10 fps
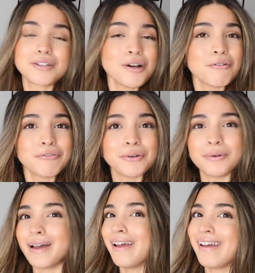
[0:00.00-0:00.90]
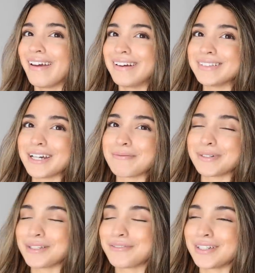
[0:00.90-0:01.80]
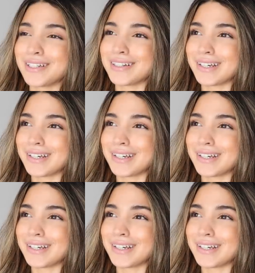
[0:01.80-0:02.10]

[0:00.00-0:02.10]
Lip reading: of tofu and I'm really feeling